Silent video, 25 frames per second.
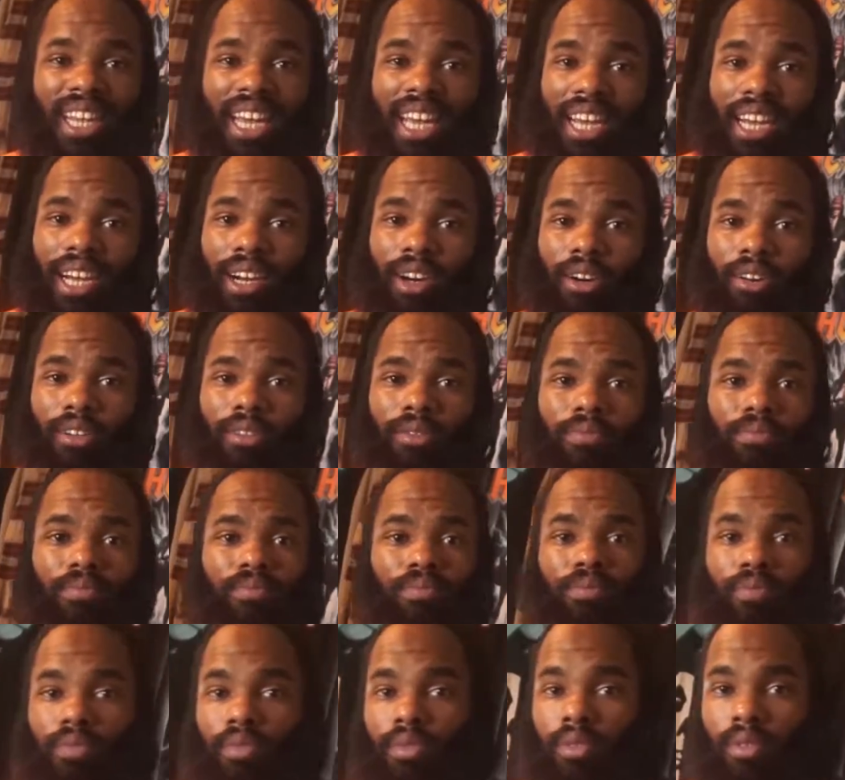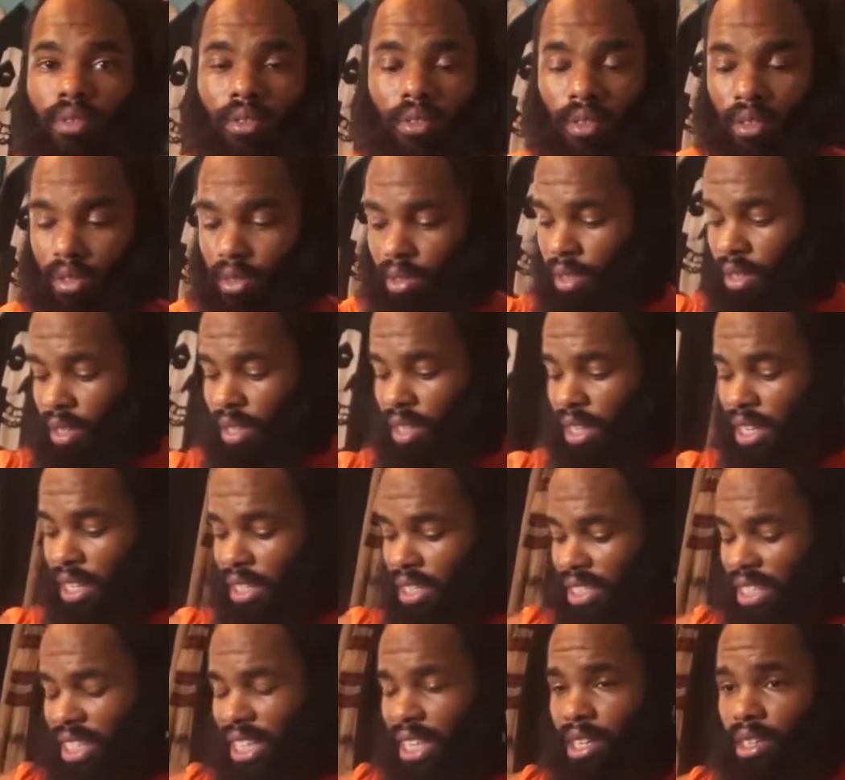now,
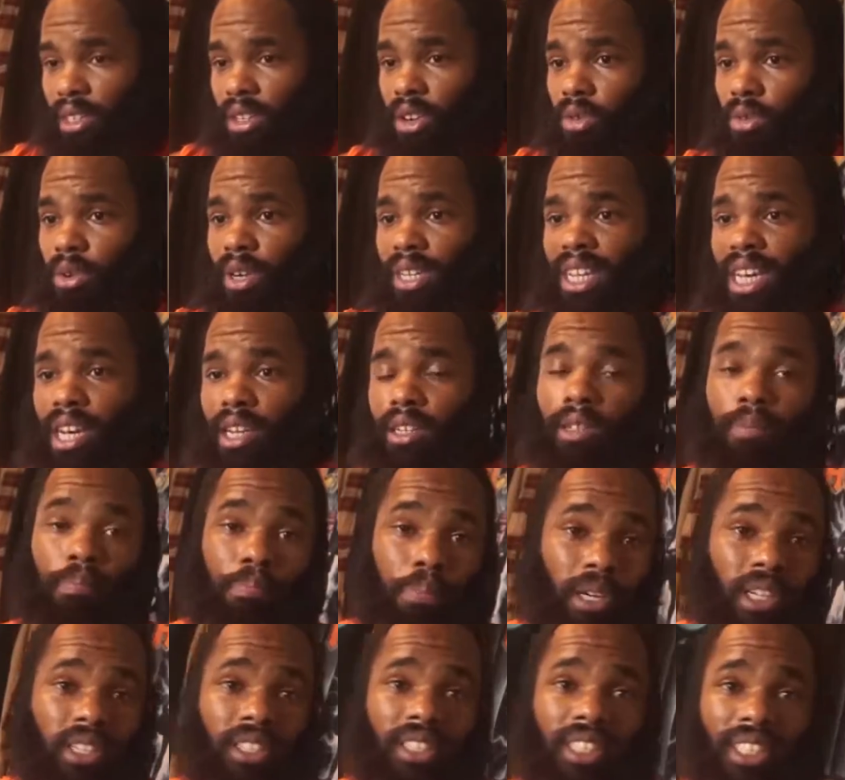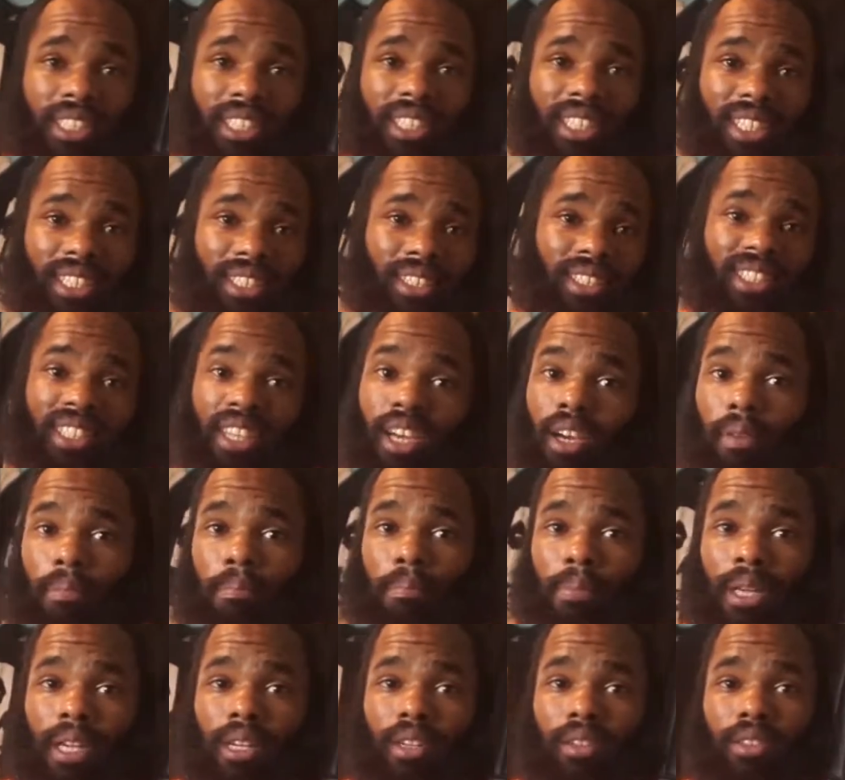instead of going out and purchasing
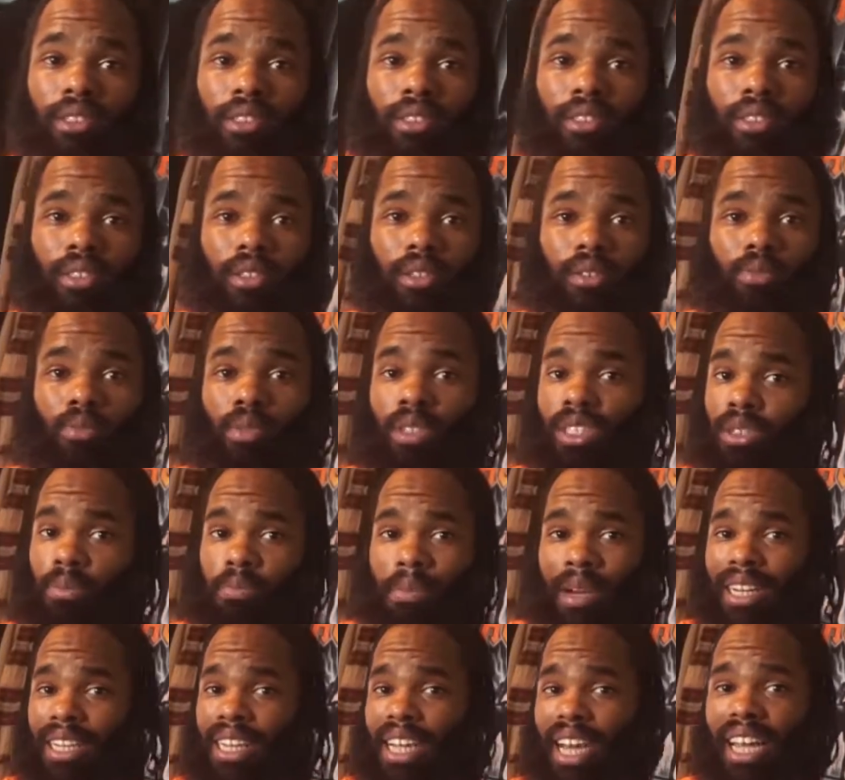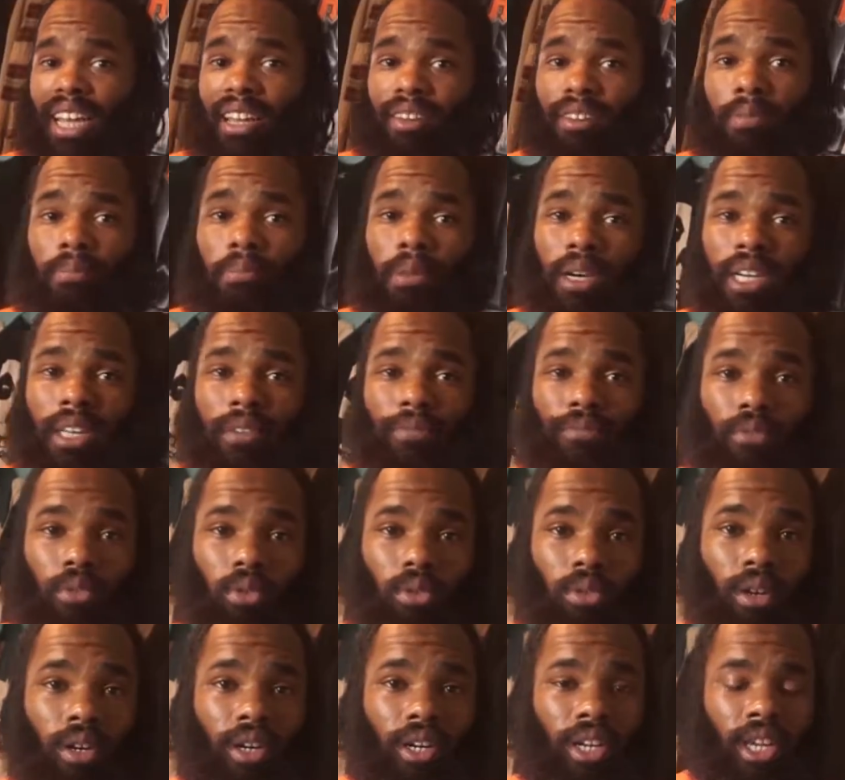dumbbells, which you might not have the money
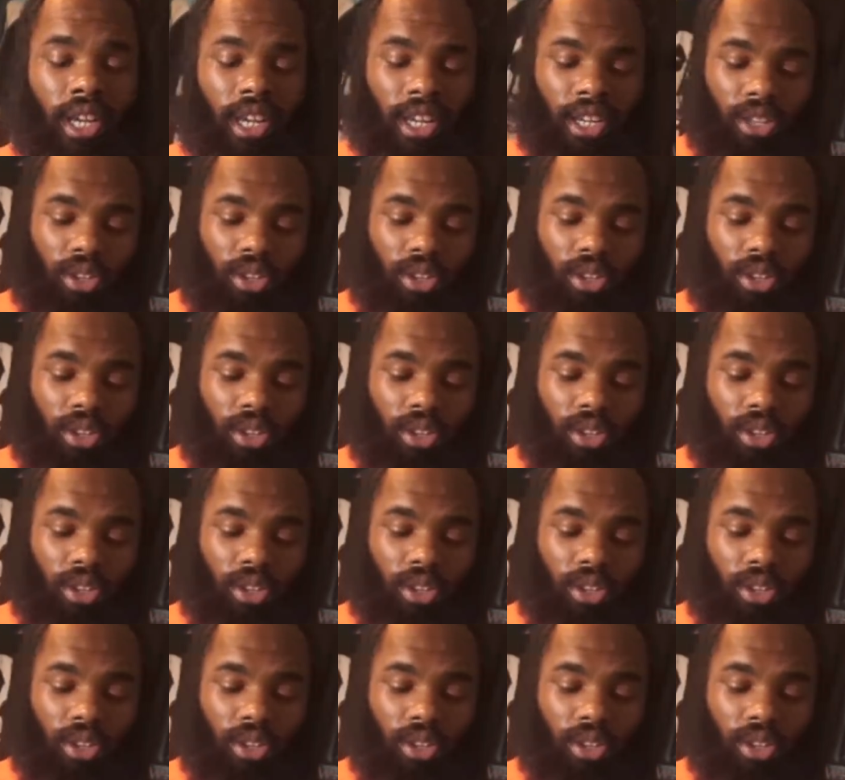for,